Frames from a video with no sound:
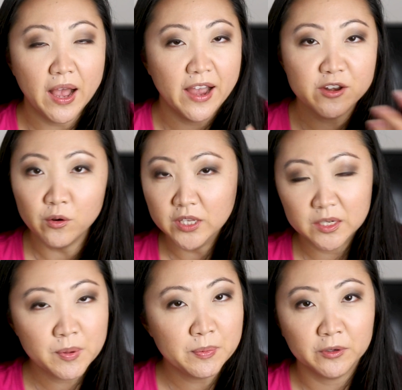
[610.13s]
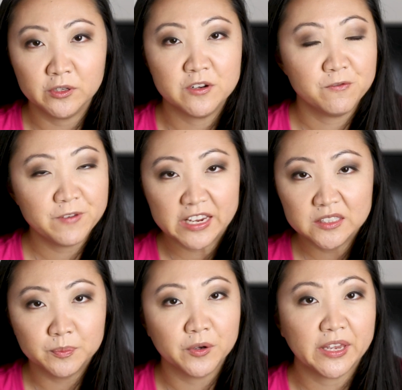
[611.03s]
I know a lot of people are into
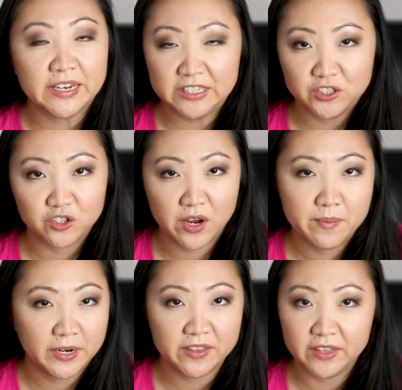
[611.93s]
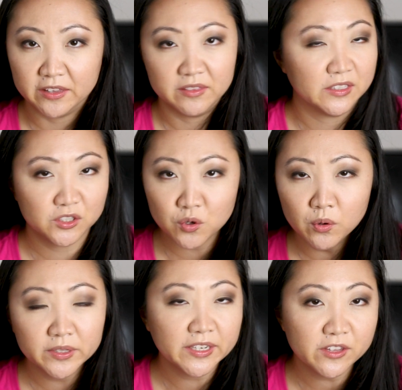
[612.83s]
Facebook and Instagram, and I think that's
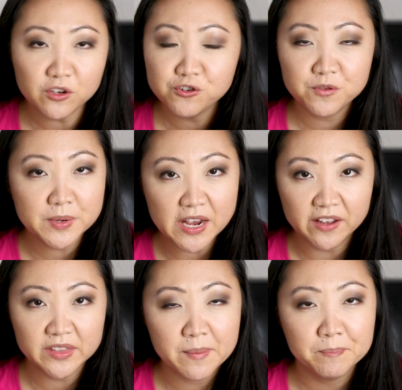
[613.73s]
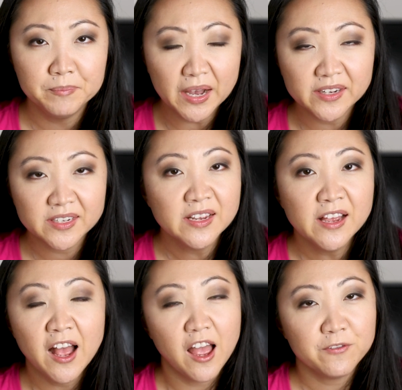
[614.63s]
cool, and I think you should be on them, but
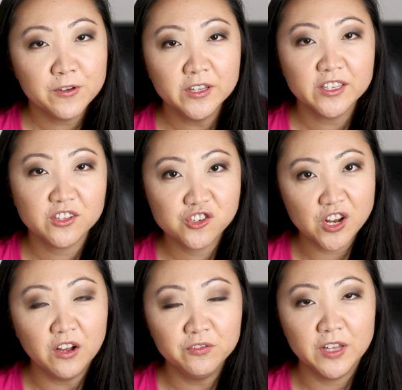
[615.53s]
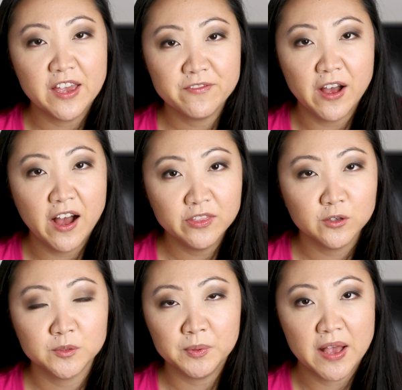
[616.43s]
I feel like the shelf life on
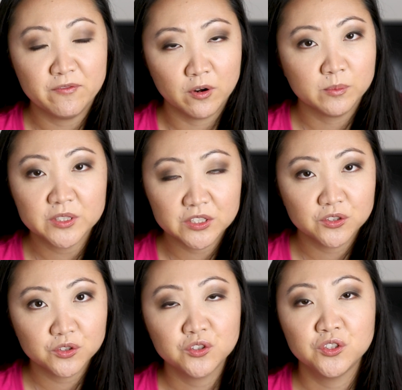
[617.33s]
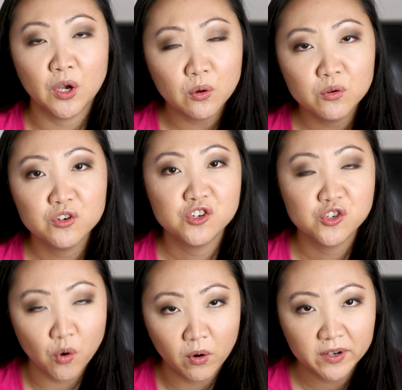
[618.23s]
those platforms is so
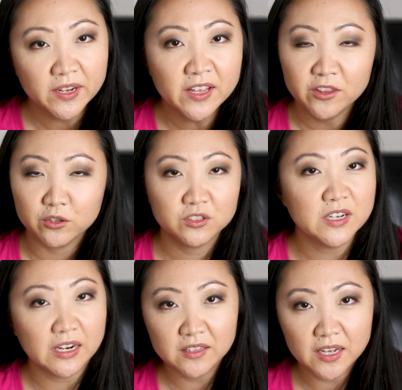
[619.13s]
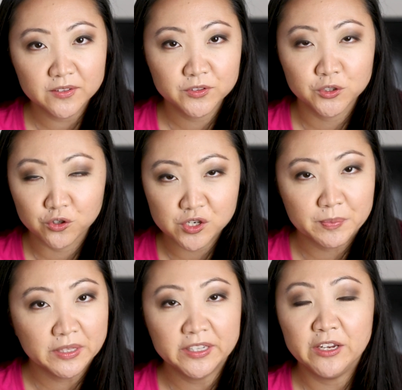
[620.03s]
short. There's not a lot of
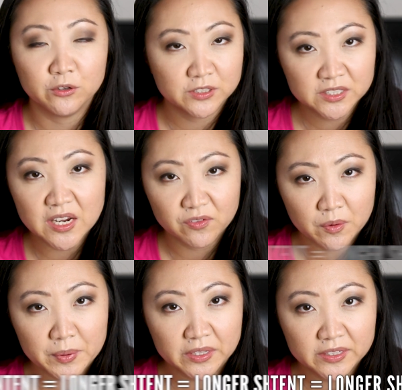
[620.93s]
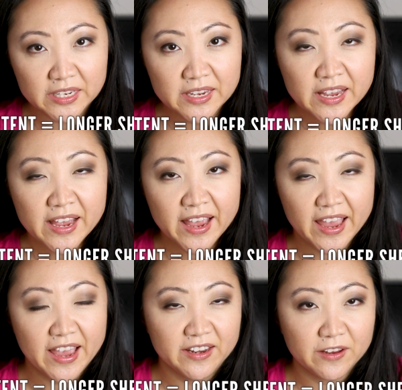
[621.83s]
searchability or discoverability,
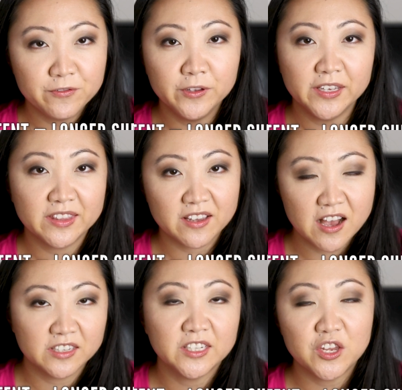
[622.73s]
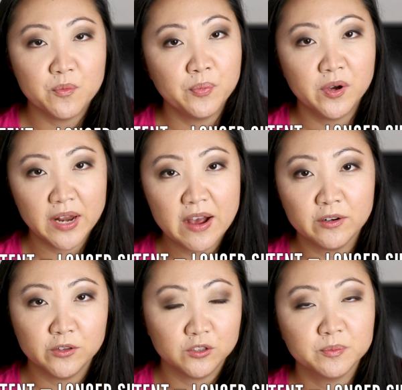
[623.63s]
and I feel like the content you put
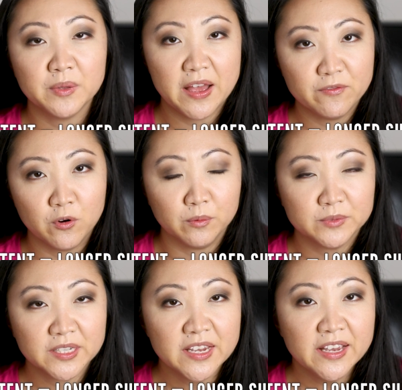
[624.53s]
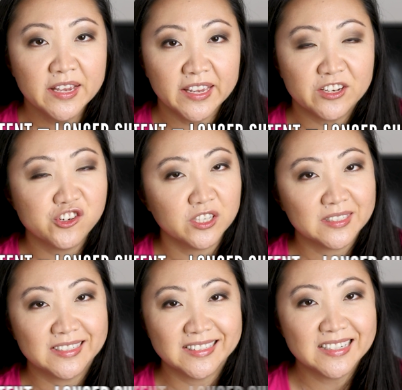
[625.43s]
out on those platforms, it
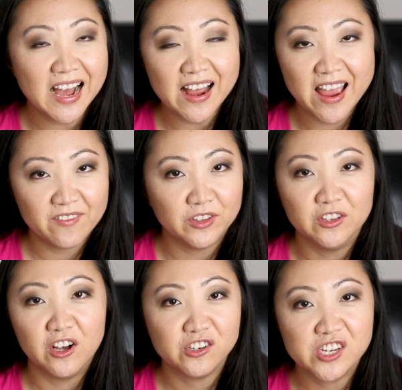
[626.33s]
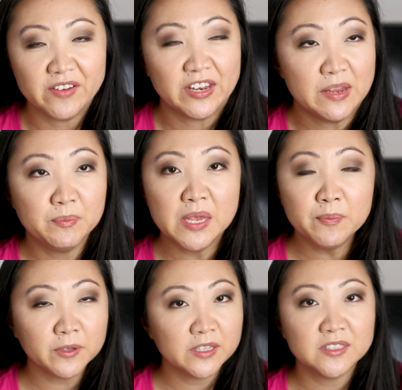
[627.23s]
just does not have the longevity.
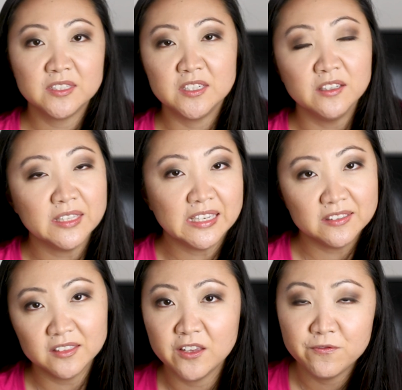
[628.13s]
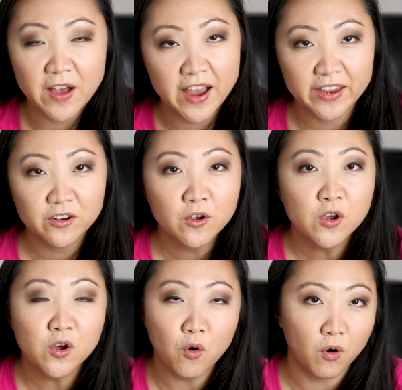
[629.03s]
People can still easily find
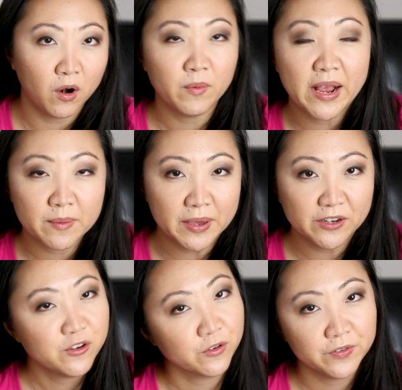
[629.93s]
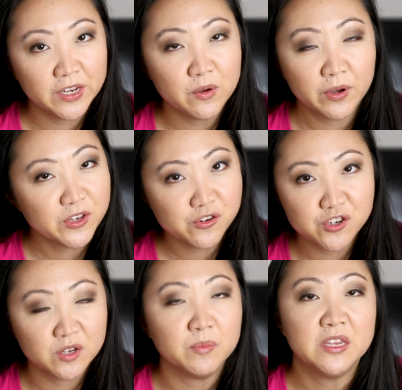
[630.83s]
or are recommended your video on
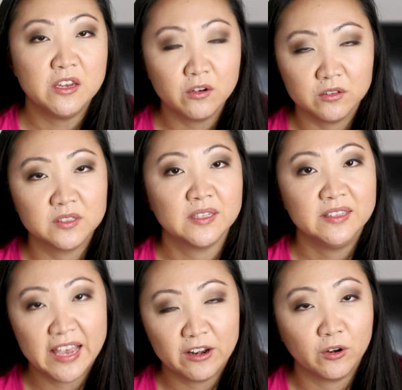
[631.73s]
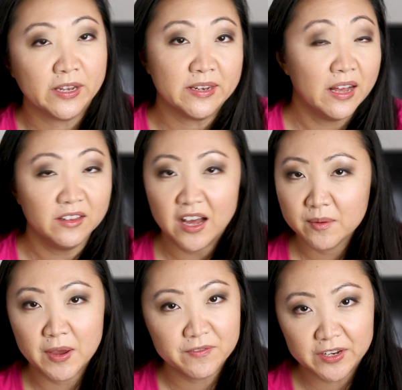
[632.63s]
YouTube years later, and a
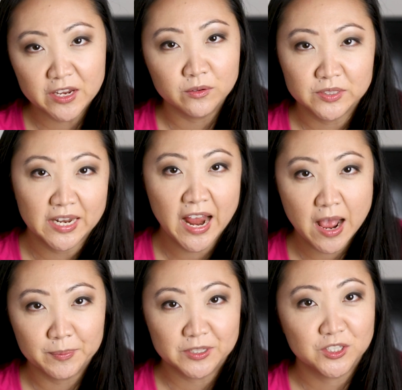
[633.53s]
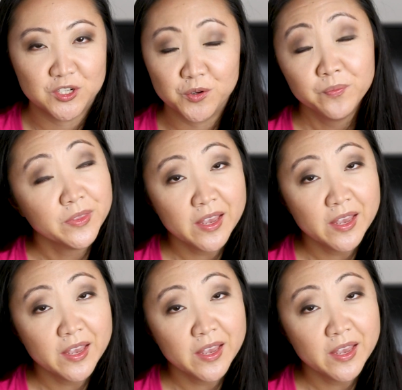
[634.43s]
lot of my videos that happens to.